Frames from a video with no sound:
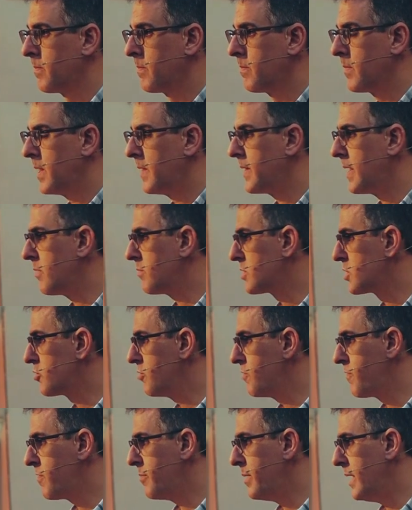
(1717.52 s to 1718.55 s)
And that was true
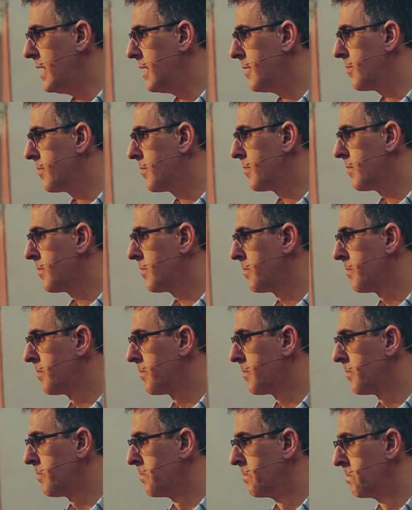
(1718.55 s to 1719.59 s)
for me.
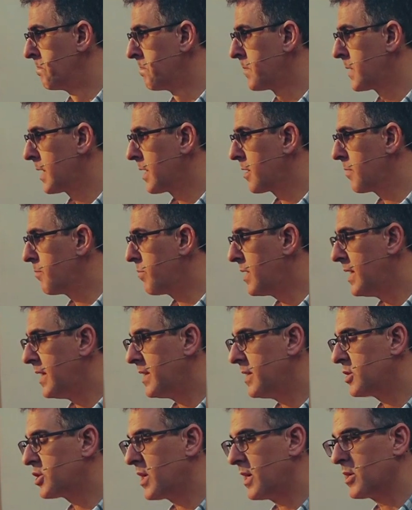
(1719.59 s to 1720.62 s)
It completely
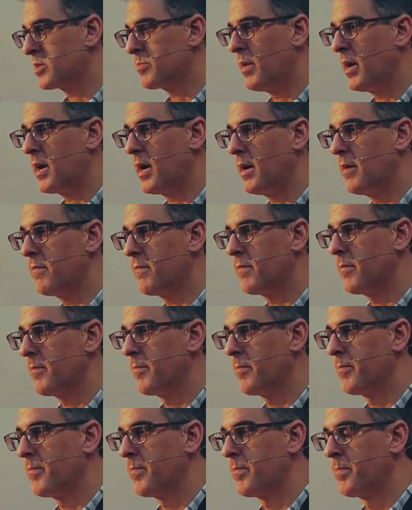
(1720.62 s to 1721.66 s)
changed my life.
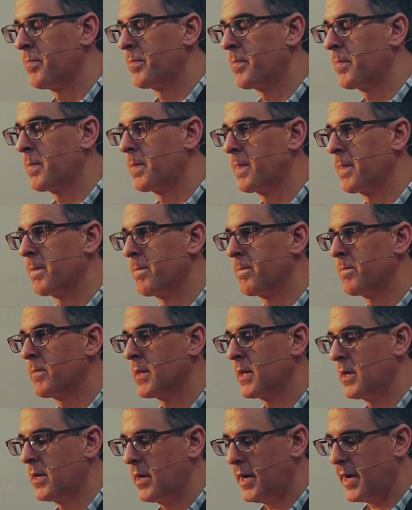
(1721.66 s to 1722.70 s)

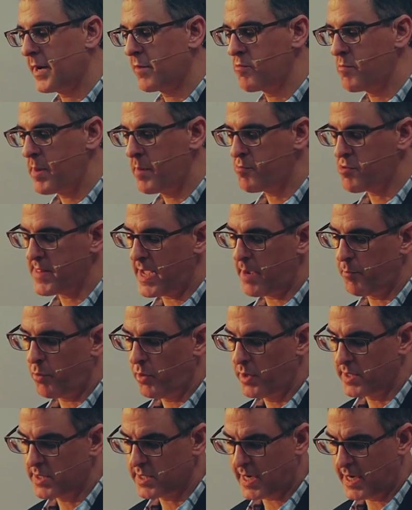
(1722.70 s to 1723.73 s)
I can remember at that
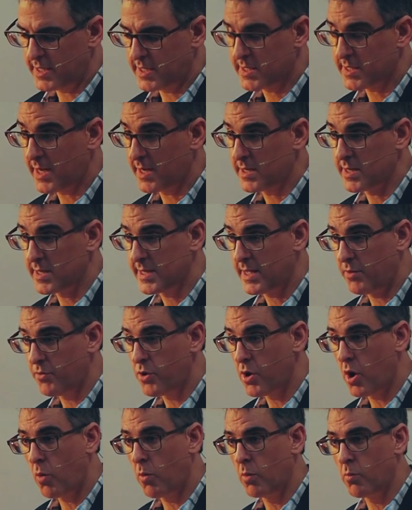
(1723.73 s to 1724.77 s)
point, I decided to tell
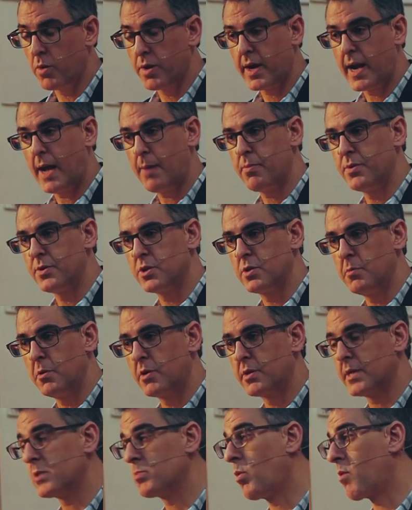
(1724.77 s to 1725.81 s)
no one what had happened to me
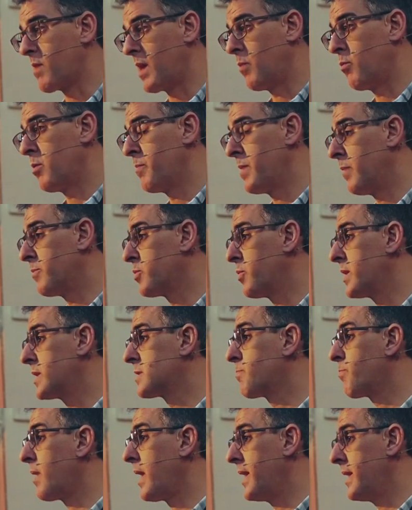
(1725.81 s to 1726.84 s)
because I was worried I wouldn't be able to
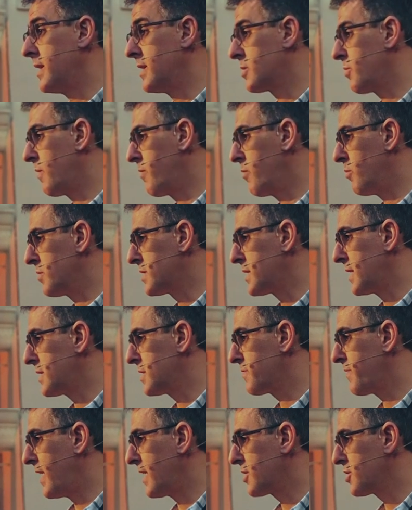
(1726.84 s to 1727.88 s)
explain it to everyone's
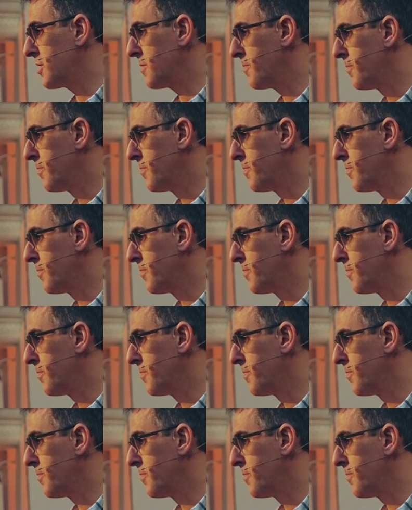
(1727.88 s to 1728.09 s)
satisfaction.